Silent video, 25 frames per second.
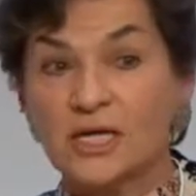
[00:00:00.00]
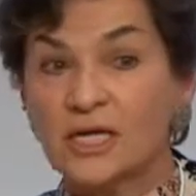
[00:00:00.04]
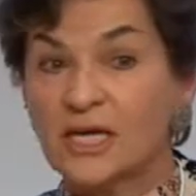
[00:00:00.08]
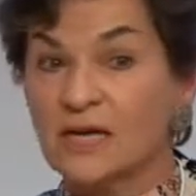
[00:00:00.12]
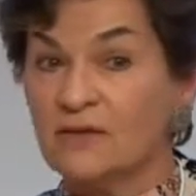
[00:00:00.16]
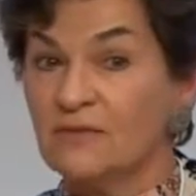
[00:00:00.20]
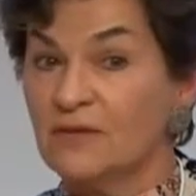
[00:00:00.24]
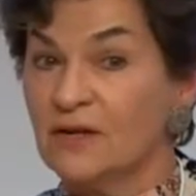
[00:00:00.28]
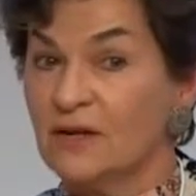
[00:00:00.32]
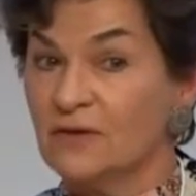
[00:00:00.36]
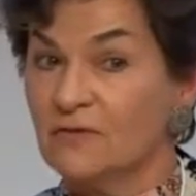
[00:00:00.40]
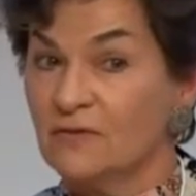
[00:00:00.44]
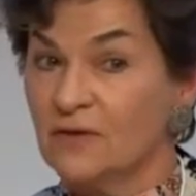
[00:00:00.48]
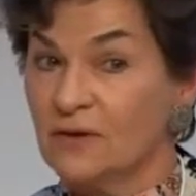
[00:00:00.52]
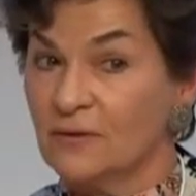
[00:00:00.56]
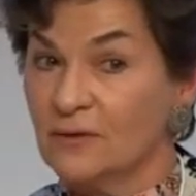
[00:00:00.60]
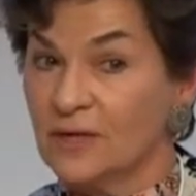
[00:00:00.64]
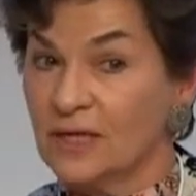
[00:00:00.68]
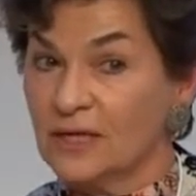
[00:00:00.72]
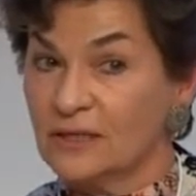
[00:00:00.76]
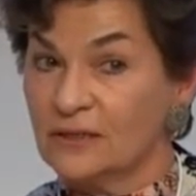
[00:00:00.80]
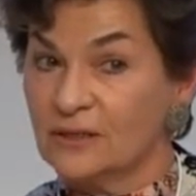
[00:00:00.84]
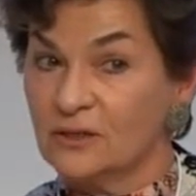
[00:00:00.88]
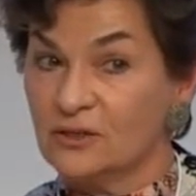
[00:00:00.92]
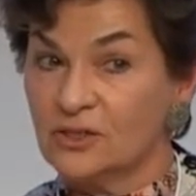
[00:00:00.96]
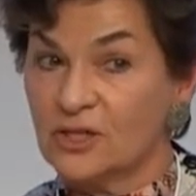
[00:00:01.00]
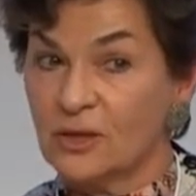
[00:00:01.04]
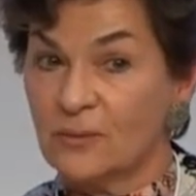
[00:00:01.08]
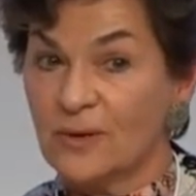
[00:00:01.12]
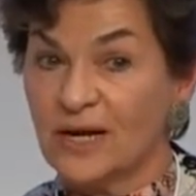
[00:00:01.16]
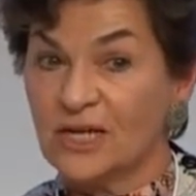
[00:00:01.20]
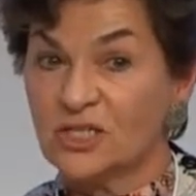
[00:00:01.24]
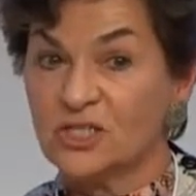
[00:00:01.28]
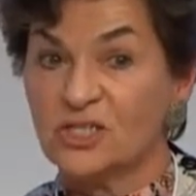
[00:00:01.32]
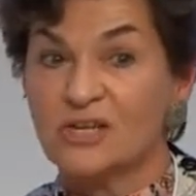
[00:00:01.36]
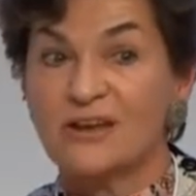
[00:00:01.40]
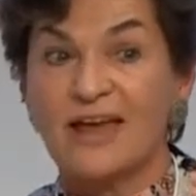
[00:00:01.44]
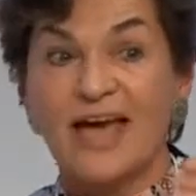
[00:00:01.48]
give it a very clear
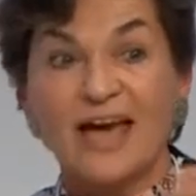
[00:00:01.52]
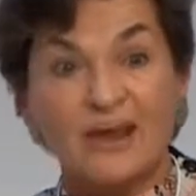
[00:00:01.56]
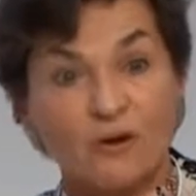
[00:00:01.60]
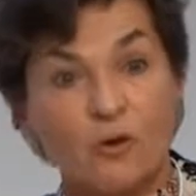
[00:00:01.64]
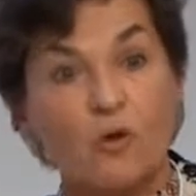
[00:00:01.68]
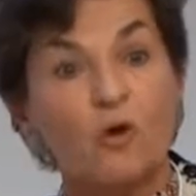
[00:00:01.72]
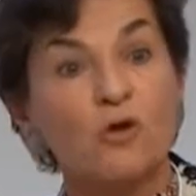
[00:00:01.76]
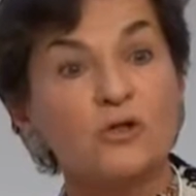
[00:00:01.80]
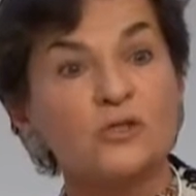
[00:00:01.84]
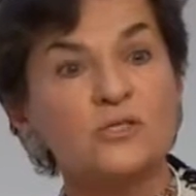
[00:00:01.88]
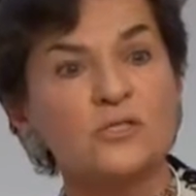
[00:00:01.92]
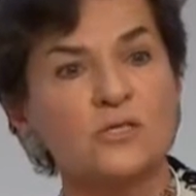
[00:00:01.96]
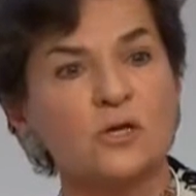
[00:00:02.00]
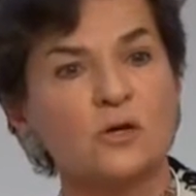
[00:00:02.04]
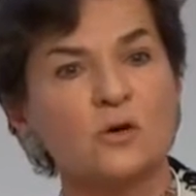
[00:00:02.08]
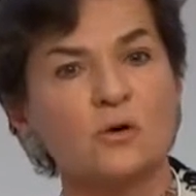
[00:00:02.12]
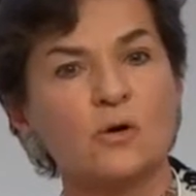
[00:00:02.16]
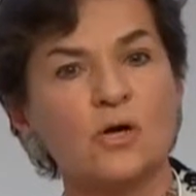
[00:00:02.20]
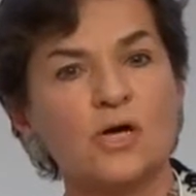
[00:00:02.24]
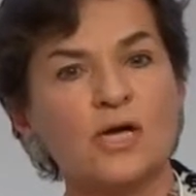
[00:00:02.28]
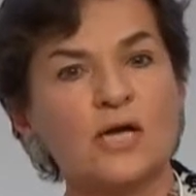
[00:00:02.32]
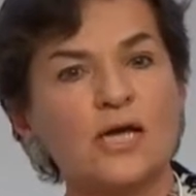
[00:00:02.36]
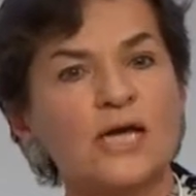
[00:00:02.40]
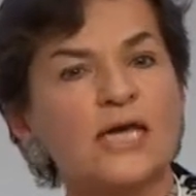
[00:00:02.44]
direction, and also